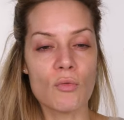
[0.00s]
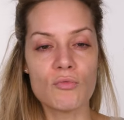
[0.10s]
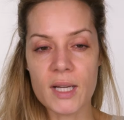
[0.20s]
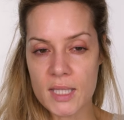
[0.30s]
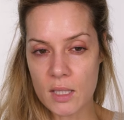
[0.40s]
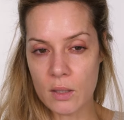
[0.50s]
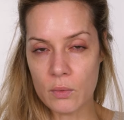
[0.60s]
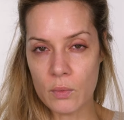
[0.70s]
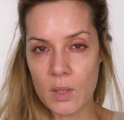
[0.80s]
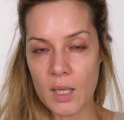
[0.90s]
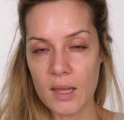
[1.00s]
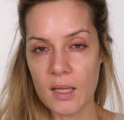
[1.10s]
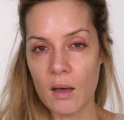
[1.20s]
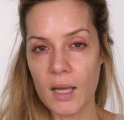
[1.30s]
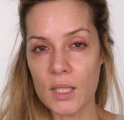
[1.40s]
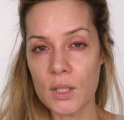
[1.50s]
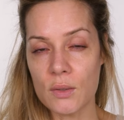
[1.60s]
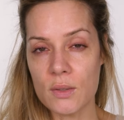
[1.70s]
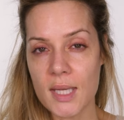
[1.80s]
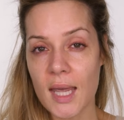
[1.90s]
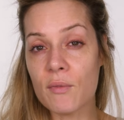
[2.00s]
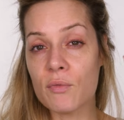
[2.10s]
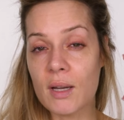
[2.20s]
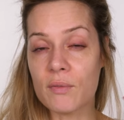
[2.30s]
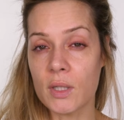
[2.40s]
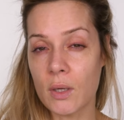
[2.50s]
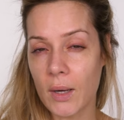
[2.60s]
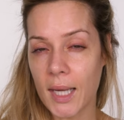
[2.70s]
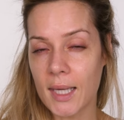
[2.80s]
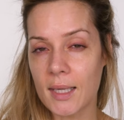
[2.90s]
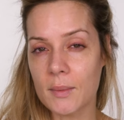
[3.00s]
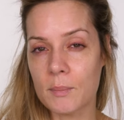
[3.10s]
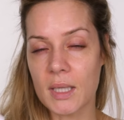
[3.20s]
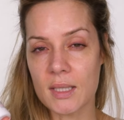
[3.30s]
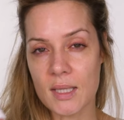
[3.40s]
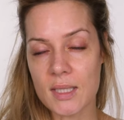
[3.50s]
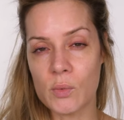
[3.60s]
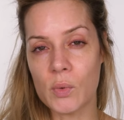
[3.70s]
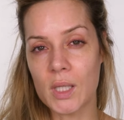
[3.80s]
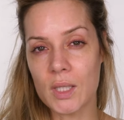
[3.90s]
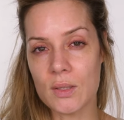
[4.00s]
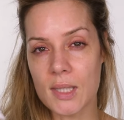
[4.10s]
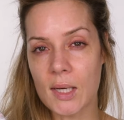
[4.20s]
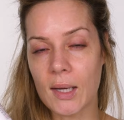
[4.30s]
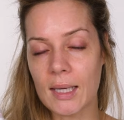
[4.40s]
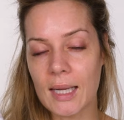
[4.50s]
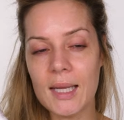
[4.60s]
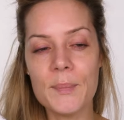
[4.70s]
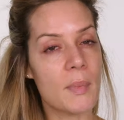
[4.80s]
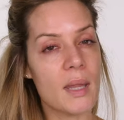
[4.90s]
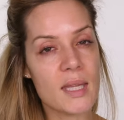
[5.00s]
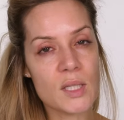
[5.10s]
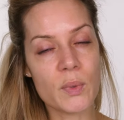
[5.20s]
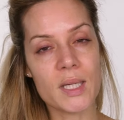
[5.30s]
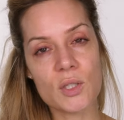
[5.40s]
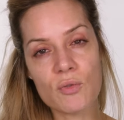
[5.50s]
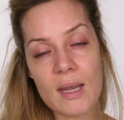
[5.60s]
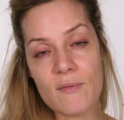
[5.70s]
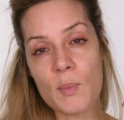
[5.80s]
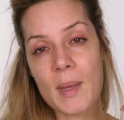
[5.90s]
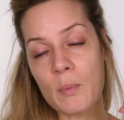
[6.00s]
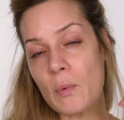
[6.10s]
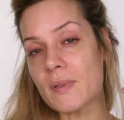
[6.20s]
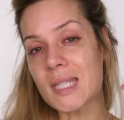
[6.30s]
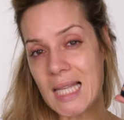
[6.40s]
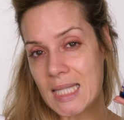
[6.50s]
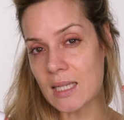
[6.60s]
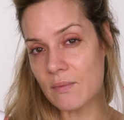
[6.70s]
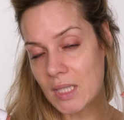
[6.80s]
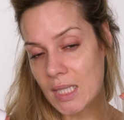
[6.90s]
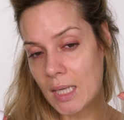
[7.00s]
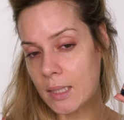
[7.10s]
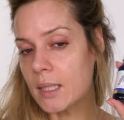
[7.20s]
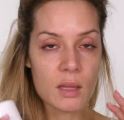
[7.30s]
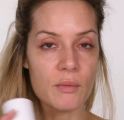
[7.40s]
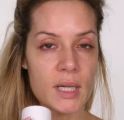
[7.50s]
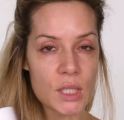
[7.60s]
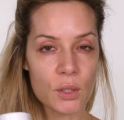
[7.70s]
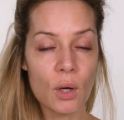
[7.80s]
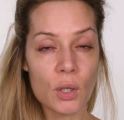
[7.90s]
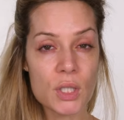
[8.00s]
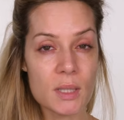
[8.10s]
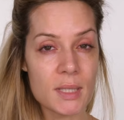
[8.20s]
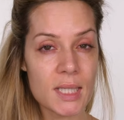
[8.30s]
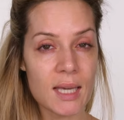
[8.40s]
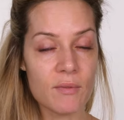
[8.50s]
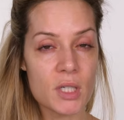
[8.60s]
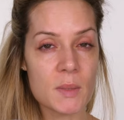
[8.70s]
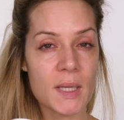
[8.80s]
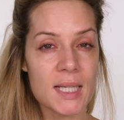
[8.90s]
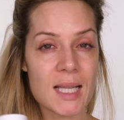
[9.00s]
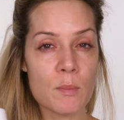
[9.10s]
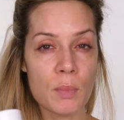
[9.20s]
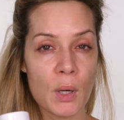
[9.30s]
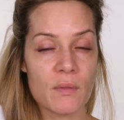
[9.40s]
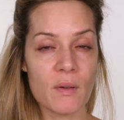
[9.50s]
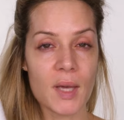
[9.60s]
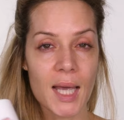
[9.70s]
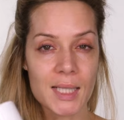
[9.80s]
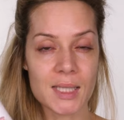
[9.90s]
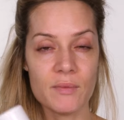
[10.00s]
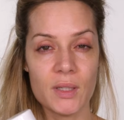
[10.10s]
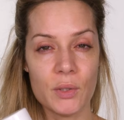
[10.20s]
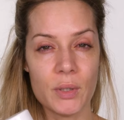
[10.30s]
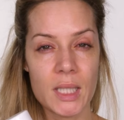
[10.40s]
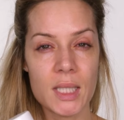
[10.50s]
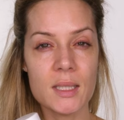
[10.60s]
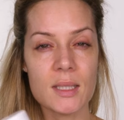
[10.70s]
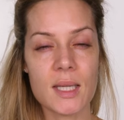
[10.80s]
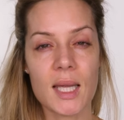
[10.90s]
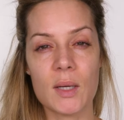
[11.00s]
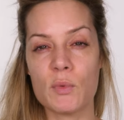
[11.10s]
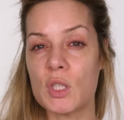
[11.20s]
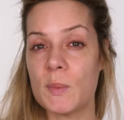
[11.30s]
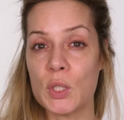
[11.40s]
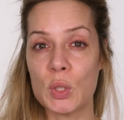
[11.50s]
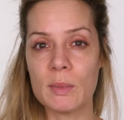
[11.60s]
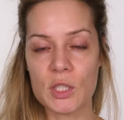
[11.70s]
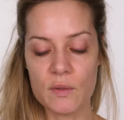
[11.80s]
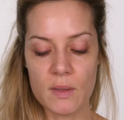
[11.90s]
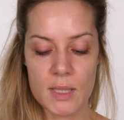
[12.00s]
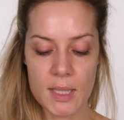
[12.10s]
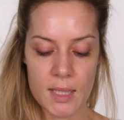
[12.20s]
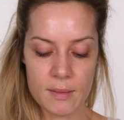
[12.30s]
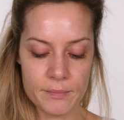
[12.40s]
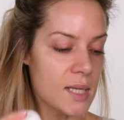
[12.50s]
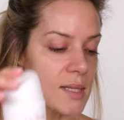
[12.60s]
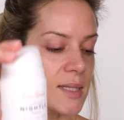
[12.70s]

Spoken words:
retinol that I use every other night, because I still want to use the nightly. But this one is great for people with sensitive skin. The reason you can't use them together is because they both have active ingredients and it would just be too much for your skin. So